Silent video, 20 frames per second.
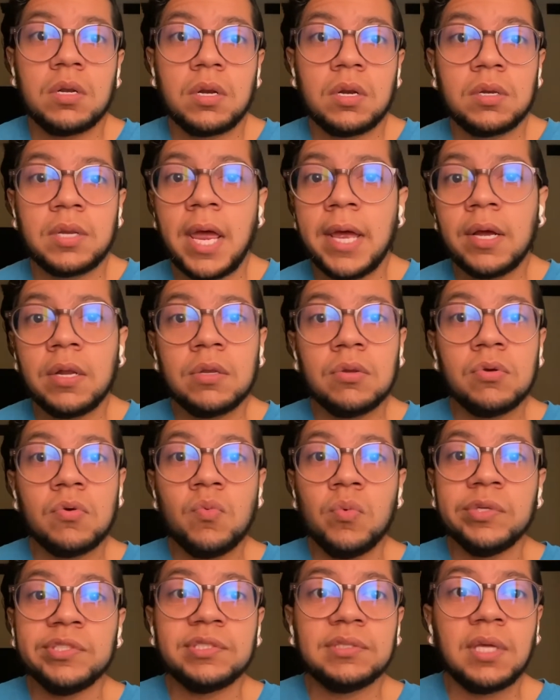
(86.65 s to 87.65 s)
That glue
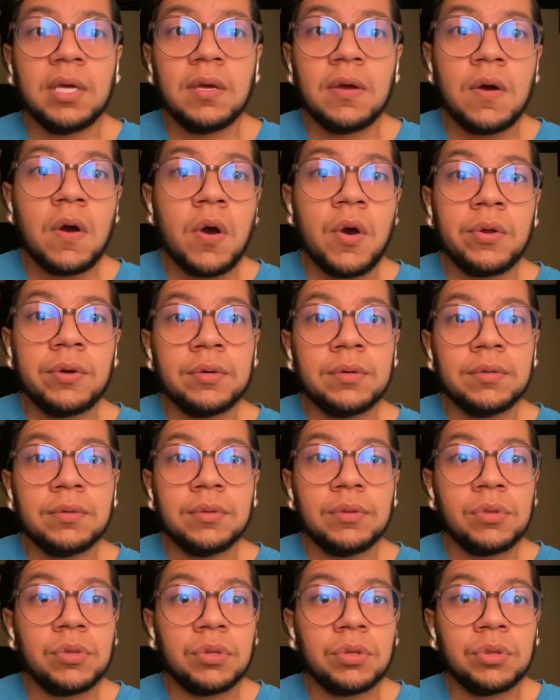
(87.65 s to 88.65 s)
will stay on
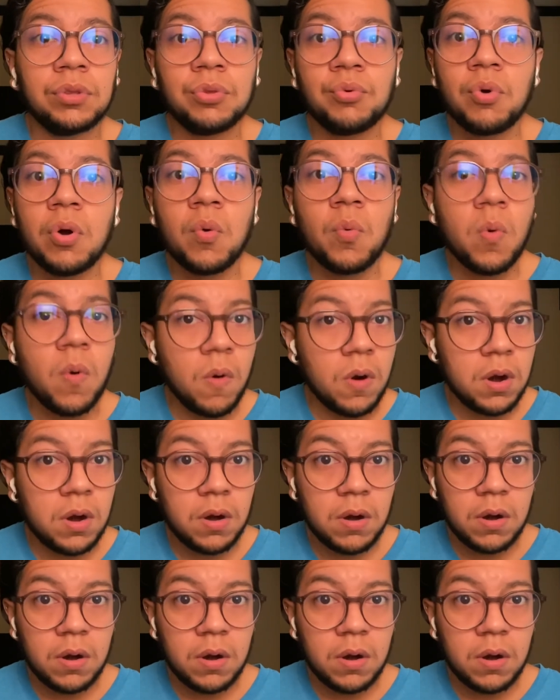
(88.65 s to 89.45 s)
through a war.